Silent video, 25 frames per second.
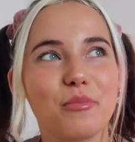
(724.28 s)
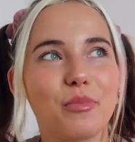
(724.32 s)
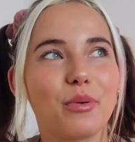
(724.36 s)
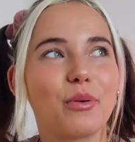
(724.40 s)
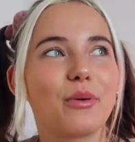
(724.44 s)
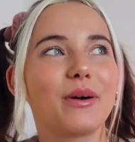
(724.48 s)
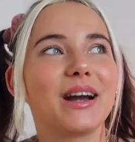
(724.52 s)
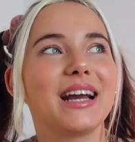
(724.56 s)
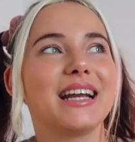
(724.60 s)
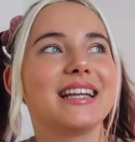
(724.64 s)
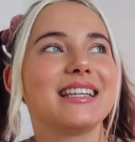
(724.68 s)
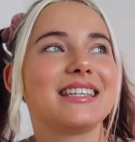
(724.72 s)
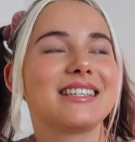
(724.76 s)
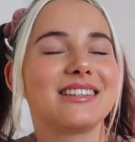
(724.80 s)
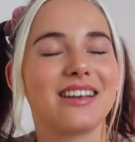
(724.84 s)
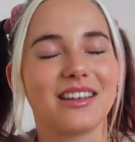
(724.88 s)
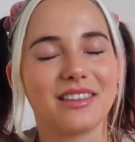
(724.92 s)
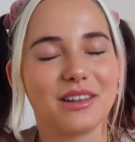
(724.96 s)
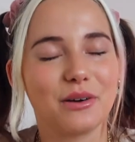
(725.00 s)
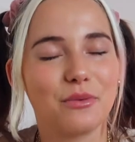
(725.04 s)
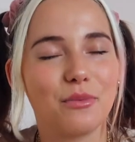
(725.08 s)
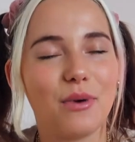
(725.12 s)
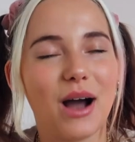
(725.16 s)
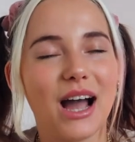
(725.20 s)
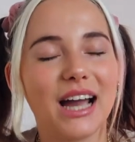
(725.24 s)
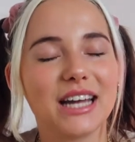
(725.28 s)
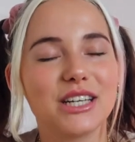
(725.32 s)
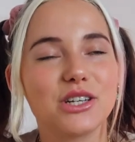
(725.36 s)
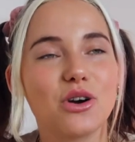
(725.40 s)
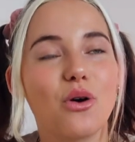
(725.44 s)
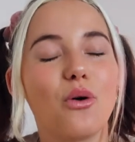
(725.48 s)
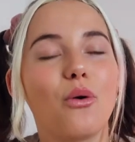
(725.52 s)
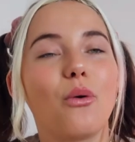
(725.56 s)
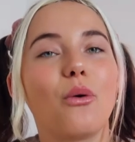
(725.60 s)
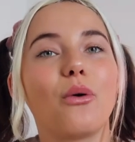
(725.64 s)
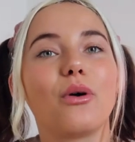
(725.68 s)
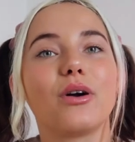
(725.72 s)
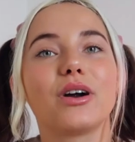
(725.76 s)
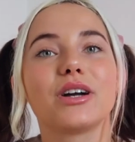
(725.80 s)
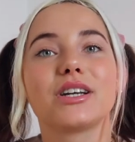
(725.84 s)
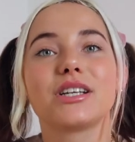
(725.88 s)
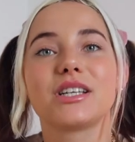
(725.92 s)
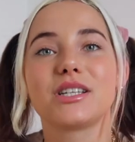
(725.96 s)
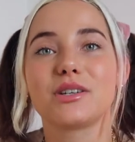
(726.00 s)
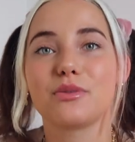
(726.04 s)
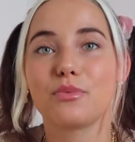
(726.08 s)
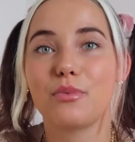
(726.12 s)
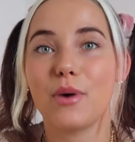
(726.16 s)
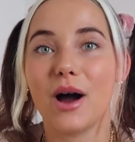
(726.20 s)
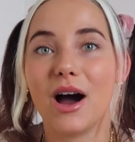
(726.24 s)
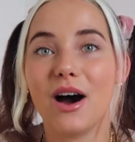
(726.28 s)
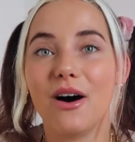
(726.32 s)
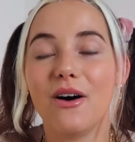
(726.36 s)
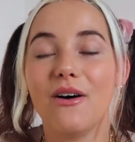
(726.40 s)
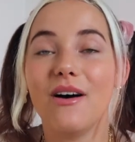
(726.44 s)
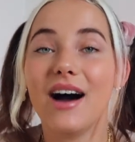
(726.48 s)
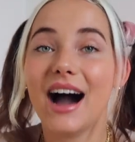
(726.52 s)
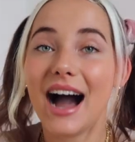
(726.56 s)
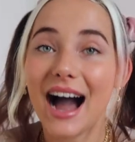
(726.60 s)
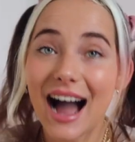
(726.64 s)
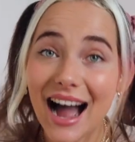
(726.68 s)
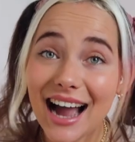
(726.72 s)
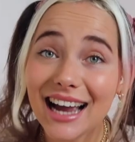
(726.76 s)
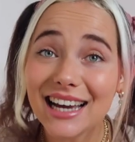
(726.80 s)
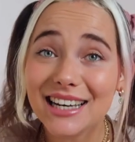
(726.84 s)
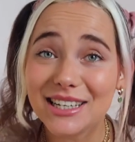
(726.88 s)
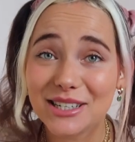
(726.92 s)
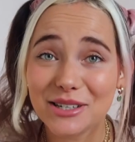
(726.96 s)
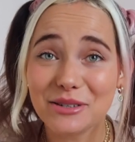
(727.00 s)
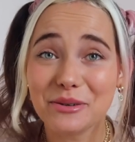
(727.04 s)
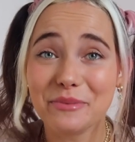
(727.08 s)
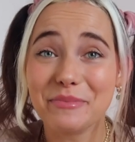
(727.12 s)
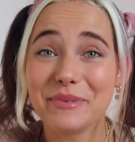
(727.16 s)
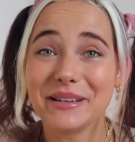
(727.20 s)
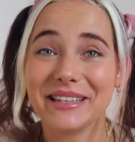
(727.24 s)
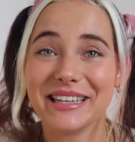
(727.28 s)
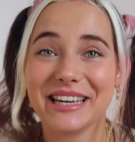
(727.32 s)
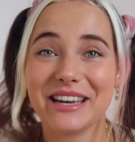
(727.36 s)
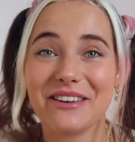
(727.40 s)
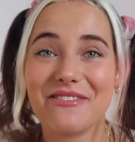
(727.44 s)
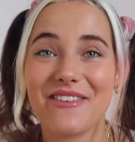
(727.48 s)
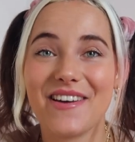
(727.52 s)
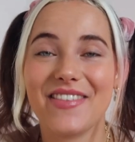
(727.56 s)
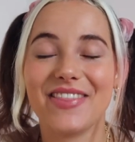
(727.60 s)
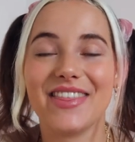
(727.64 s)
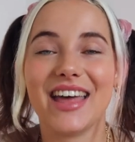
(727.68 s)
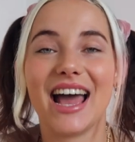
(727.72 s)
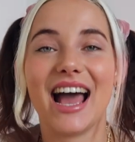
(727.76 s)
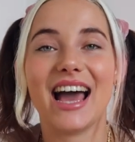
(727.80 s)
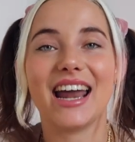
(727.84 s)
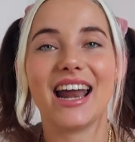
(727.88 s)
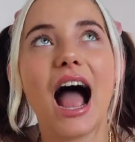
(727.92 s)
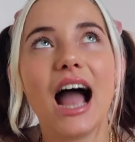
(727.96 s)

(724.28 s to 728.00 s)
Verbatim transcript: prince on the white horse. Well, I do believe in that.